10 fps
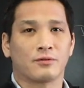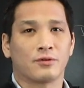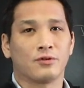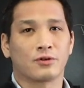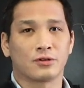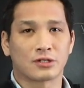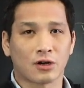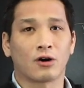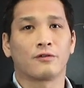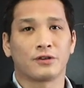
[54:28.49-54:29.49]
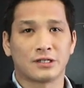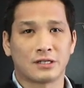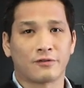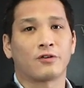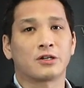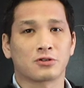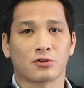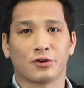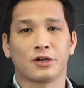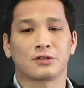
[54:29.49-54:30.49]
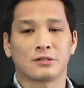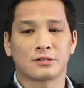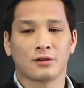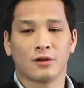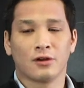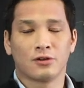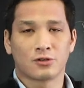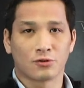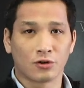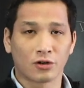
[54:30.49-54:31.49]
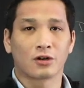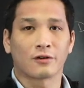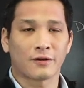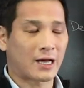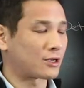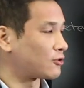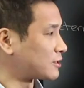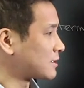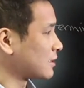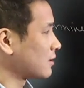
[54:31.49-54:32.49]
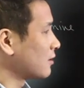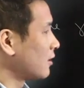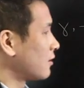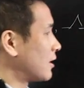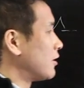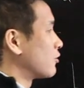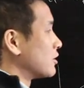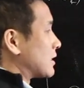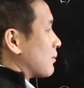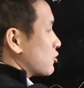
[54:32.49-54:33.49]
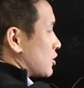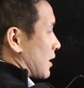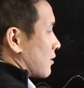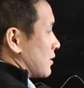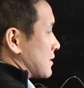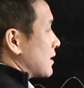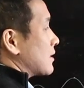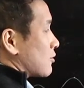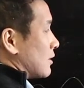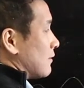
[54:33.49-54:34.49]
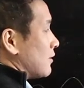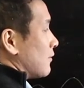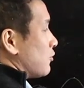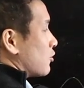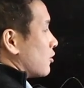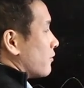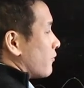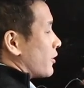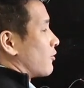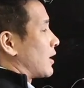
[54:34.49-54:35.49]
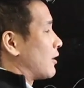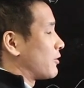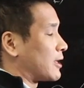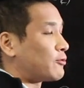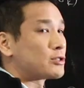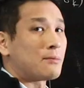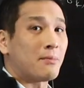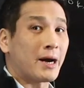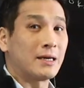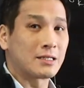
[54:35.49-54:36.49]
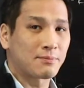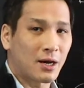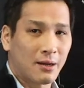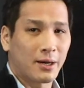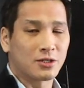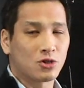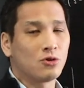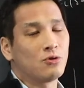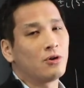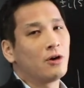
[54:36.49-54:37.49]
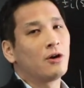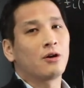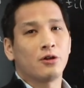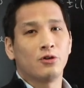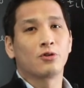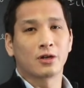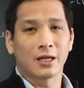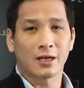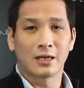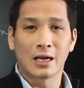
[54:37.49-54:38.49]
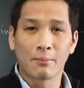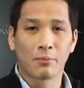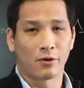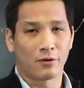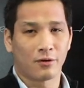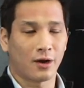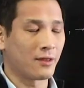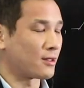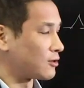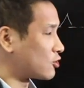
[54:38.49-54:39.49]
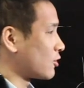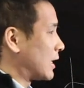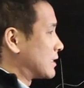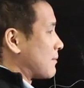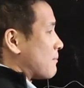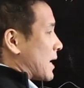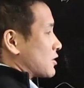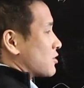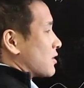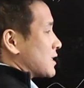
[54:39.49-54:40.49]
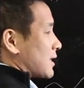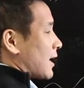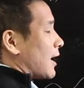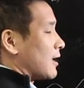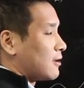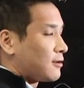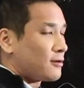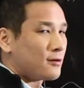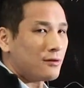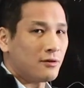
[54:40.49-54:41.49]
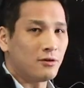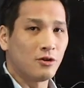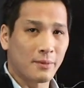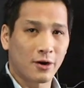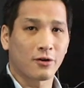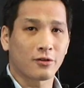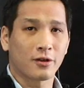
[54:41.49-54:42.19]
You can solve these differential equations to good enough accuracy that you can double check these things. So even if you couldn't figure out that it was a minus pi by 2, you can get a number and then try to match the decay numerically.